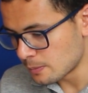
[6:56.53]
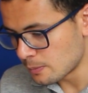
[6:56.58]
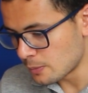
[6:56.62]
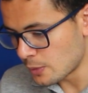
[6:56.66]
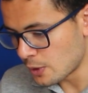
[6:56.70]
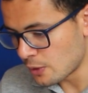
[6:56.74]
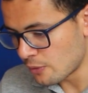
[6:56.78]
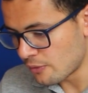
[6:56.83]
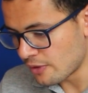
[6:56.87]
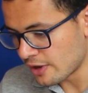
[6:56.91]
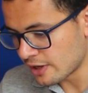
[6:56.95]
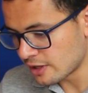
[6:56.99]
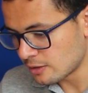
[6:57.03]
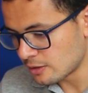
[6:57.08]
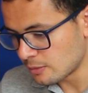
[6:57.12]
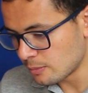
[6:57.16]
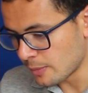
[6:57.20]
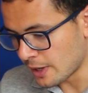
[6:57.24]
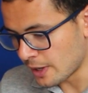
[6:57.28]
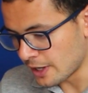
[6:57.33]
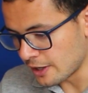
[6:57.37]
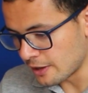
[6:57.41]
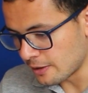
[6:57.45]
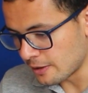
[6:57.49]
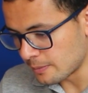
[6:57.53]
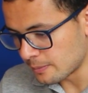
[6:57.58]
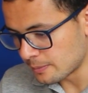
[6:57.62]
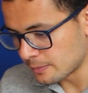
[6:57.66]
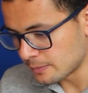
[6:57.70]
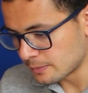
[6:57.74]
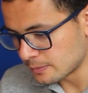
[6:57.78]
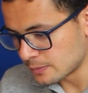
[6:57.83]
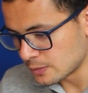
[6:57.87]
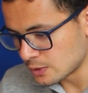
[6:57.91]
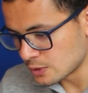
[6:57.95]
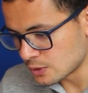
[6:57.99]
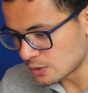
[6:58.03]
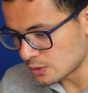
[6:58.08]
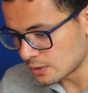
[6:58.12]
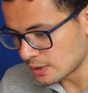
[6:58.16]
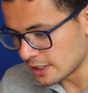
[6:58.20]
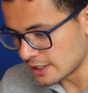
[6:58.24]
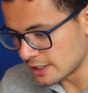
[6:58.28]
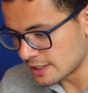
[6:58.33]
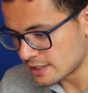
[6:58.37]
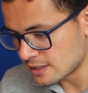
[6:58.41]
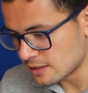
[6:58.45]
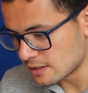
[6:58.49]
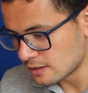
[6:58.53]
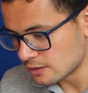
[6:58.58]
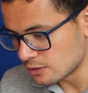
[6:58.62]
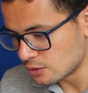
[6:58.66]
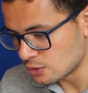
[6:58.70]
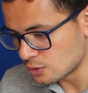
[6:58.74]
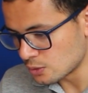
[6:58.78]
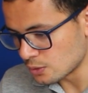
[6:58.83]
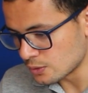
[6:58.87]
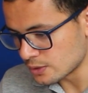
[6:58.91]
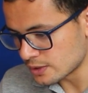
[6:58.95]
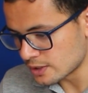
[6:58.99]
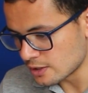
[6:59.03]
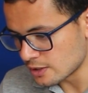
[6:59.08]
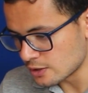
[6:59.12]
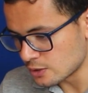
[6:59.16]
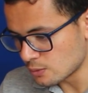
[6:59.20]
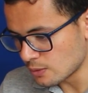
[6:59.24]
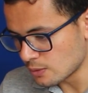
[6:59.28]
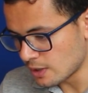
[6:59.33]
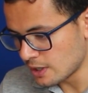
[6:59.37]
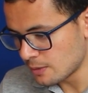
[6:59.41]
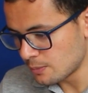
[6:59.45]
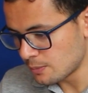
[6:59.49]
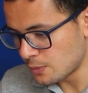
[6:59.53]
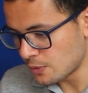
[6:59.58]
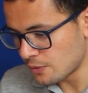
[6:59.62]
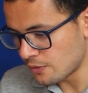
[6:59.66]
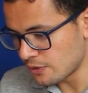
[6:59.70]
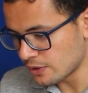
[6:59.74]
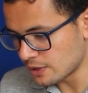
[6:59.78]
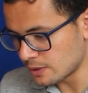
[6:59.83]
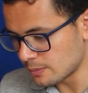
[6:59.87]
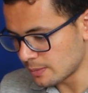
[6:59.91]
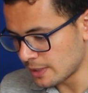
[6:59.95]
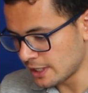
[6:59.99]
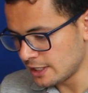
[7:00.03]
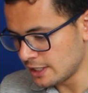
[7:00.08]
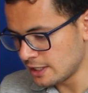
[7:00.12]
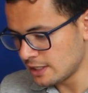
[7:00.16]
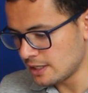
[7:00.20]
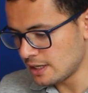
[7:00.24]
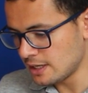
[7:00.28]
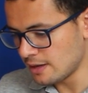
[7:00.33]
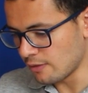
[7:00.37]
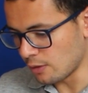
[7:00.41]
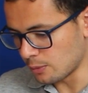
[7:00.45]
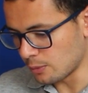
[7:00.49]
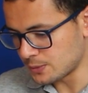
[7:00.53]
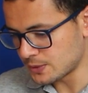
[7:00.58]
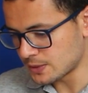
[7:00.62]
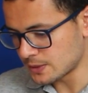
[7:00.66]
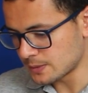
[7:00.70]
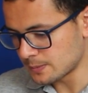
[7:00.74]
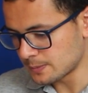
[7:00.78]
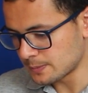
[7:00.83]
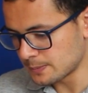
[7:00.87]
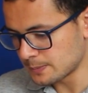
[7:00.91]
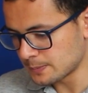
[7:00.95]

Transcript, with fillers: perfect body so let's choose this one perfect body DevOps